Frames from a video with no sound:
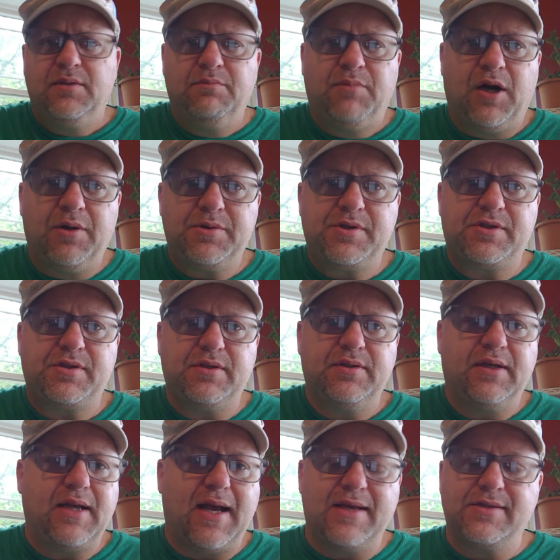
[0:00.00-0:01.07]
Boats
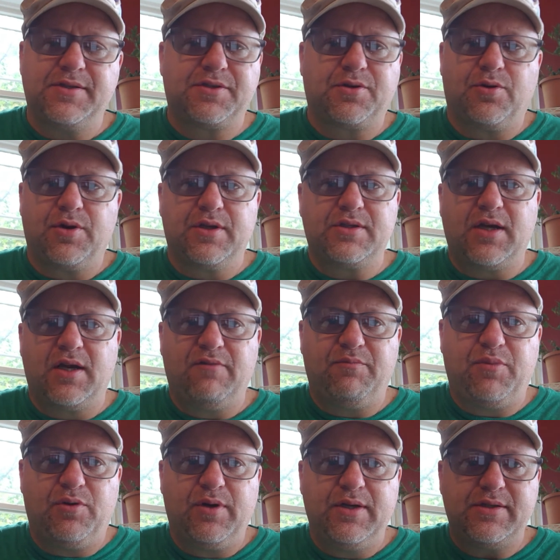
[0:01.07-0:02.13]
hasn't scored a ton
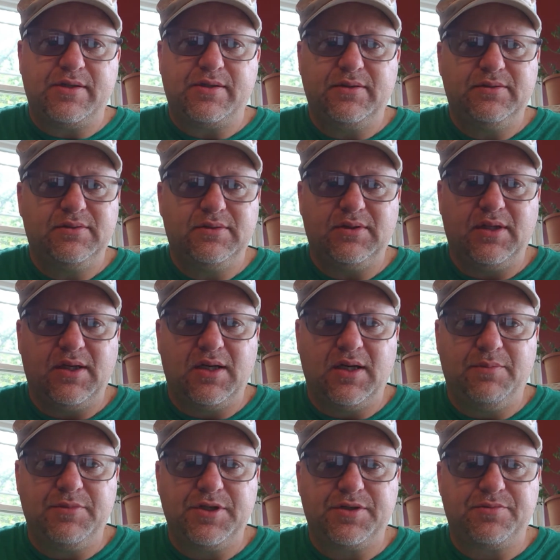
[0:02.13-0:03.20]
of points,
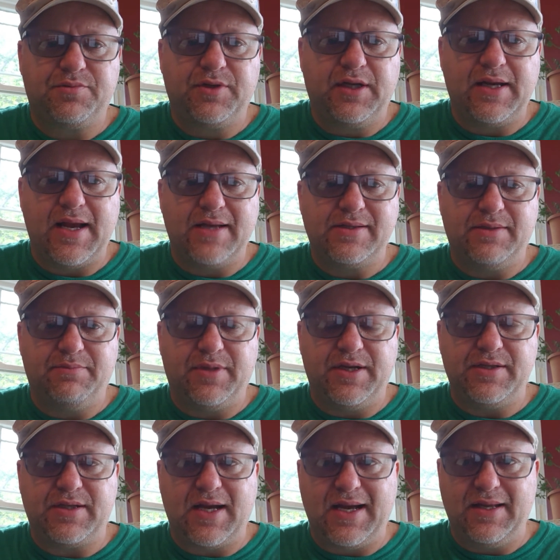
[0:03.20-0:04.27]
just really hasn't, but
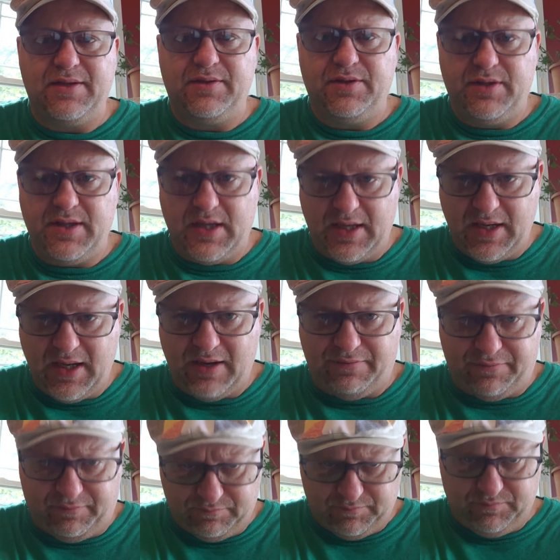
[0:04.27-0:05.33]
he's gotten
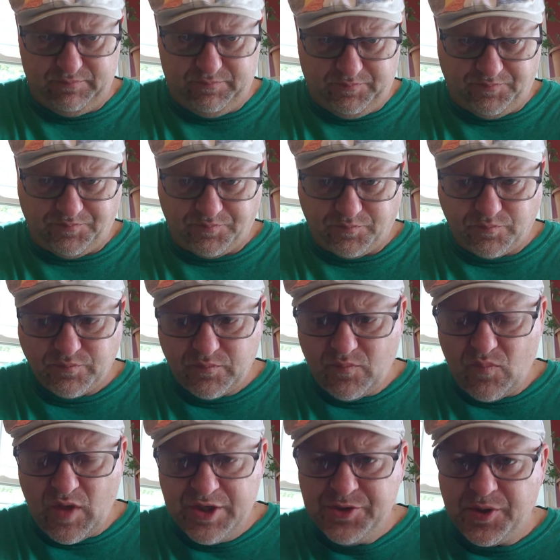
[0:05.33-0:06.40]
enough.
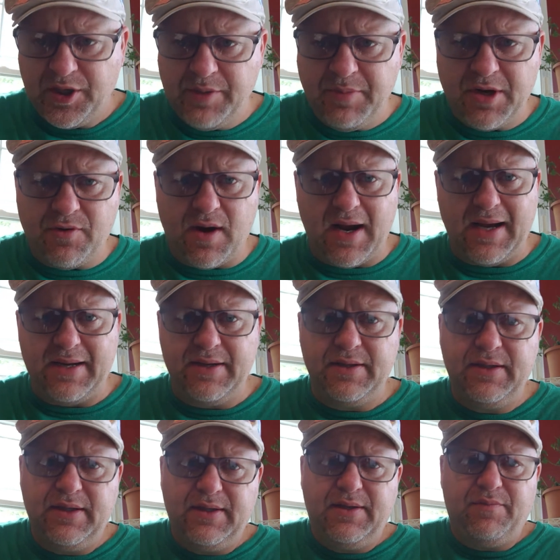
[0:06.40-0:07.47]
He's really been
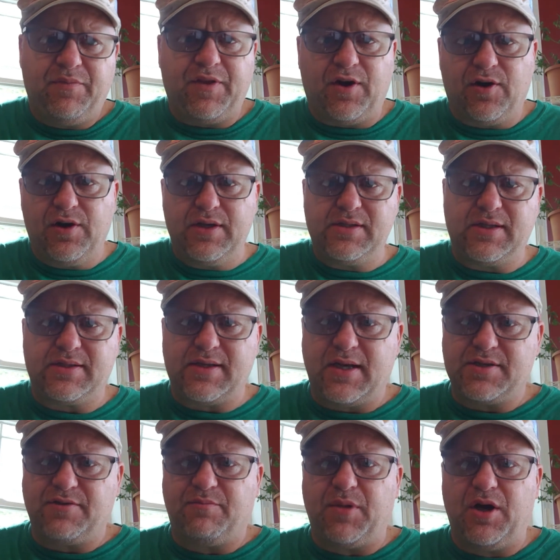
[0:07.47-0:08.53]
riding the early
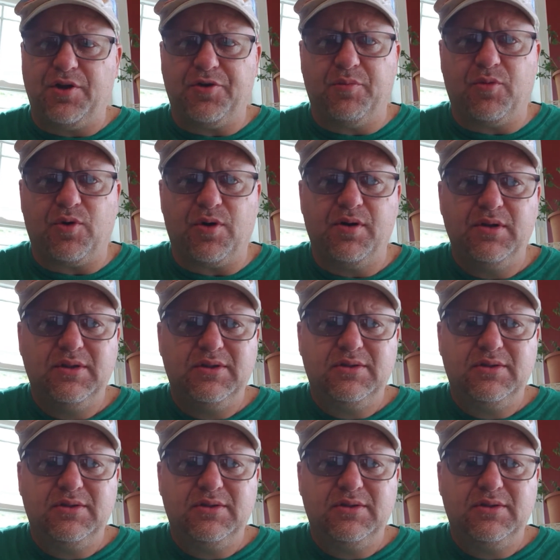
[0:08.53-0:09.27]
success of Baltimore.